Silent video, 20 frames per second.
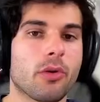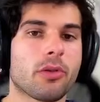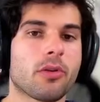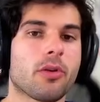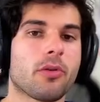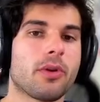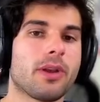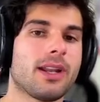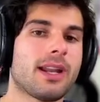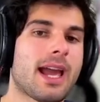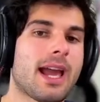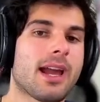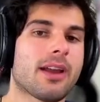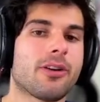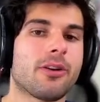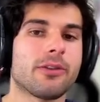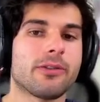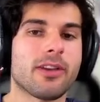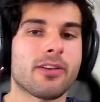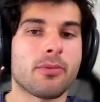Korean
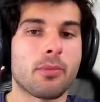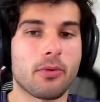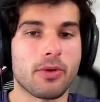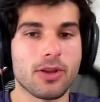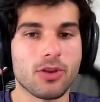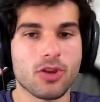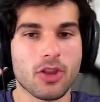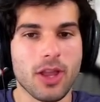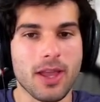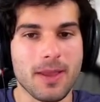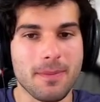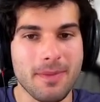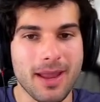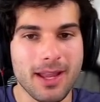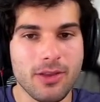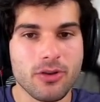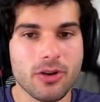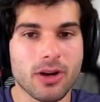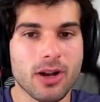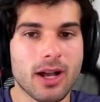hackers have breached a
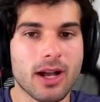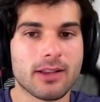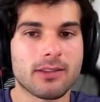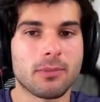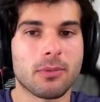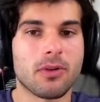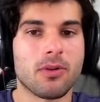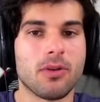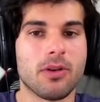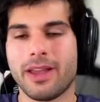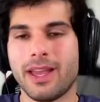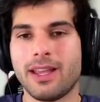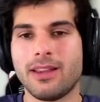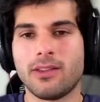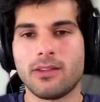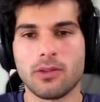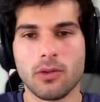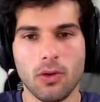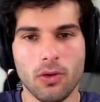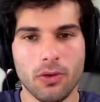major hospital in
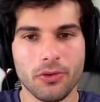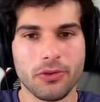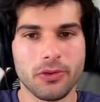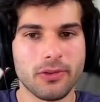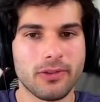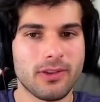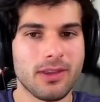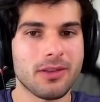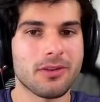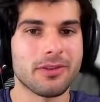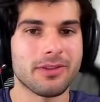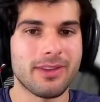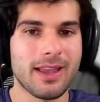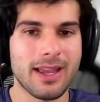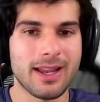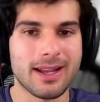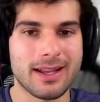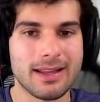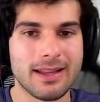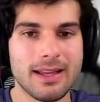Seoul to steal
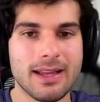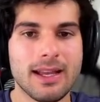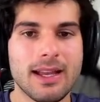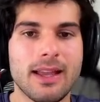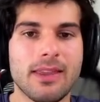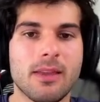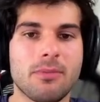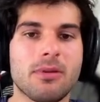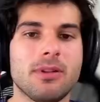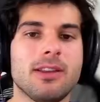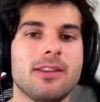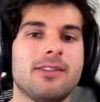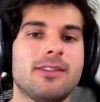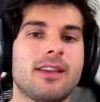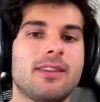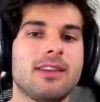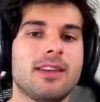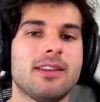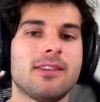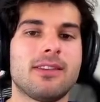data. The police said
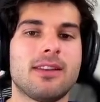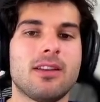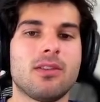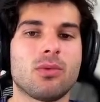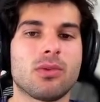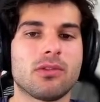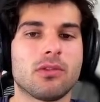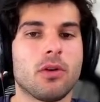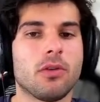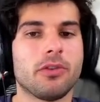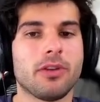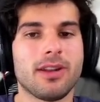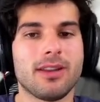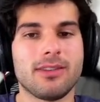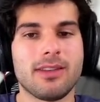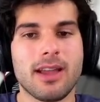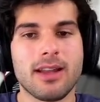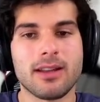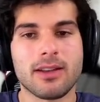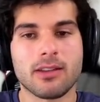the incident resulted in
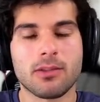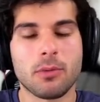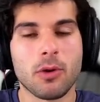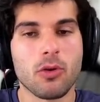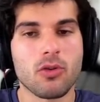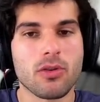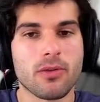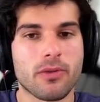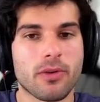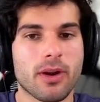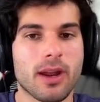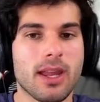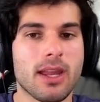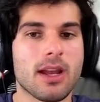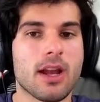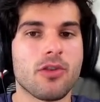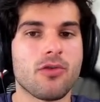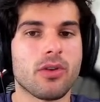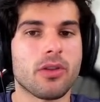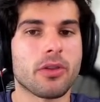data exposure for
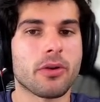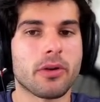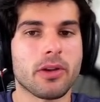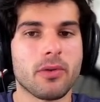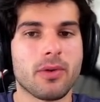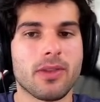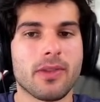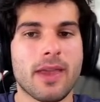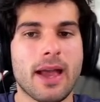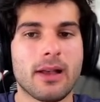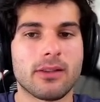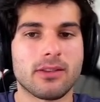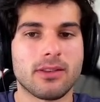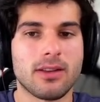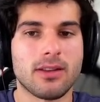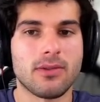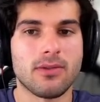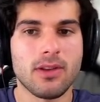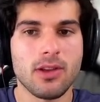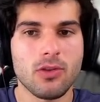831,000
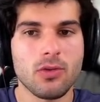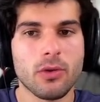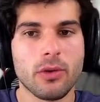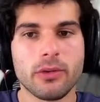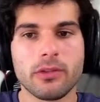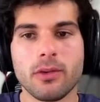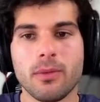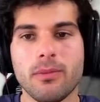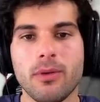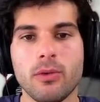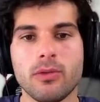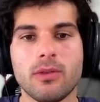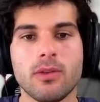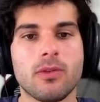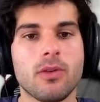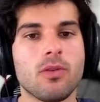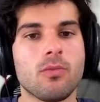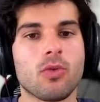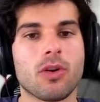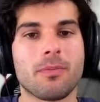individuals, most of
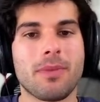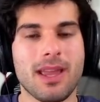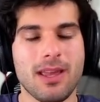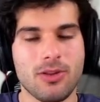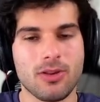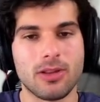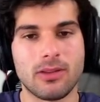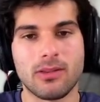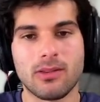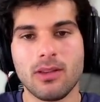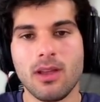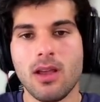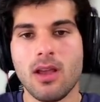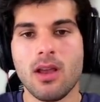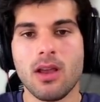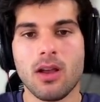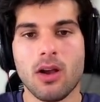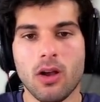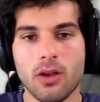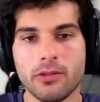whom were patients.
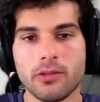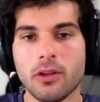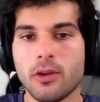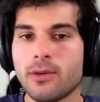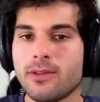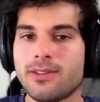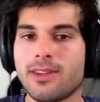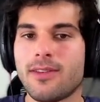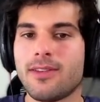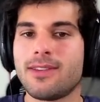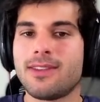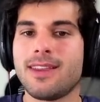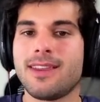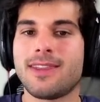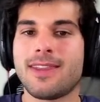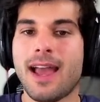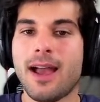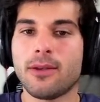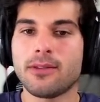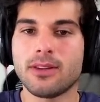Also,
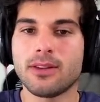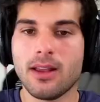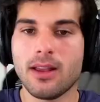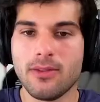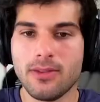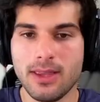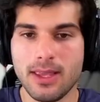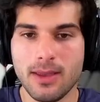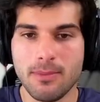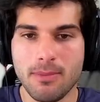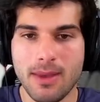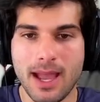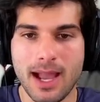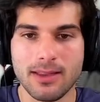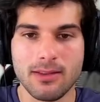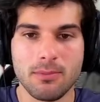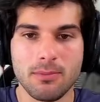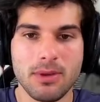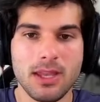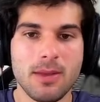17,000 of the
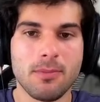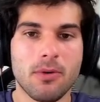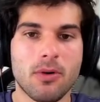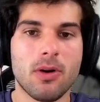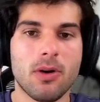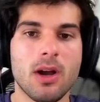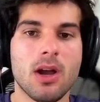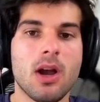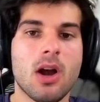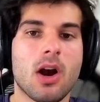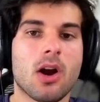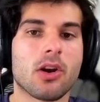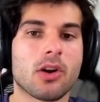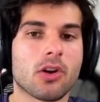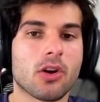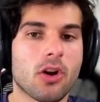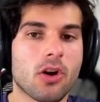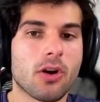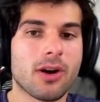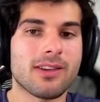impacted people are
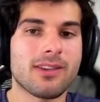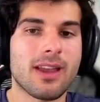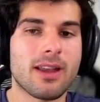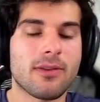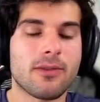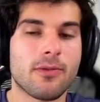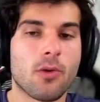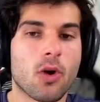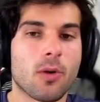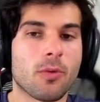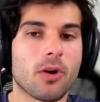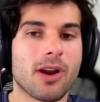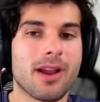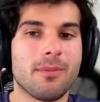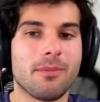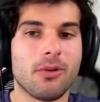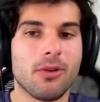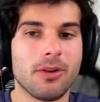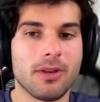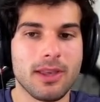current and former
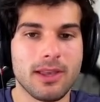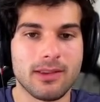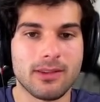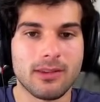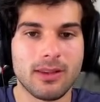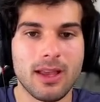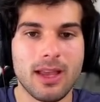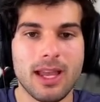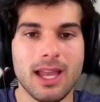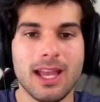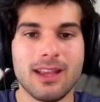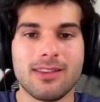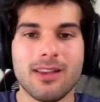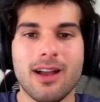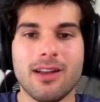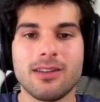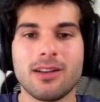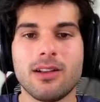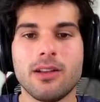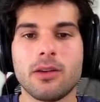employees. It's
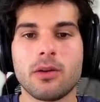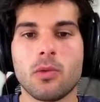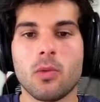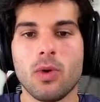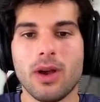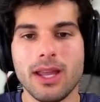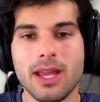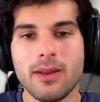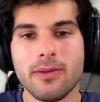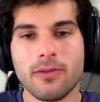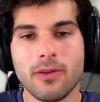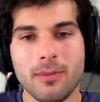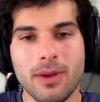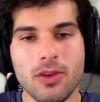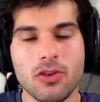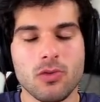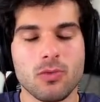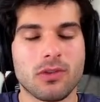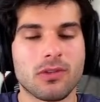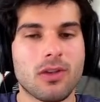unclear what
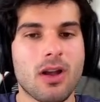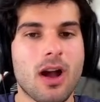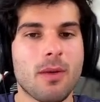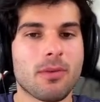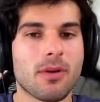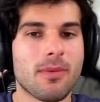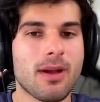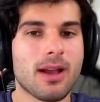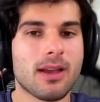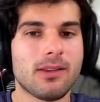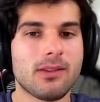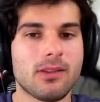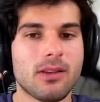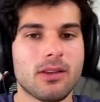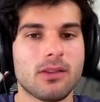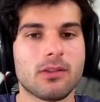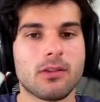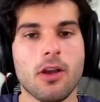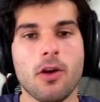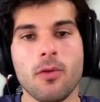information was compromised,
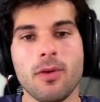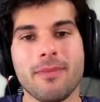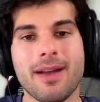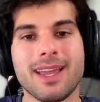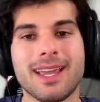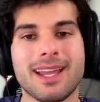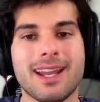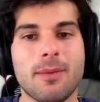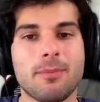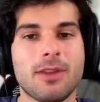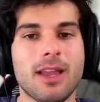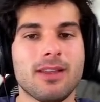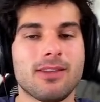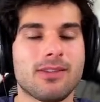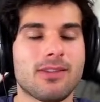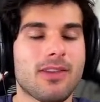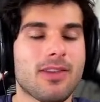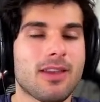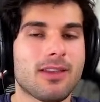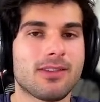so we might get updates
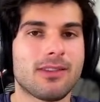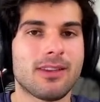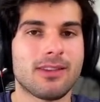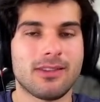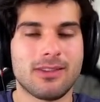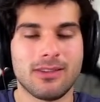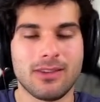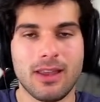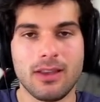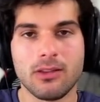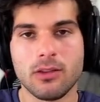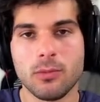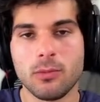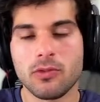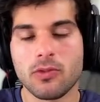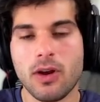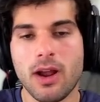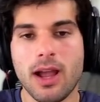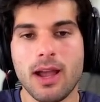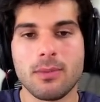to this. Stay
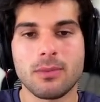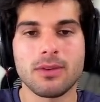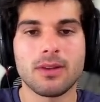subscribed.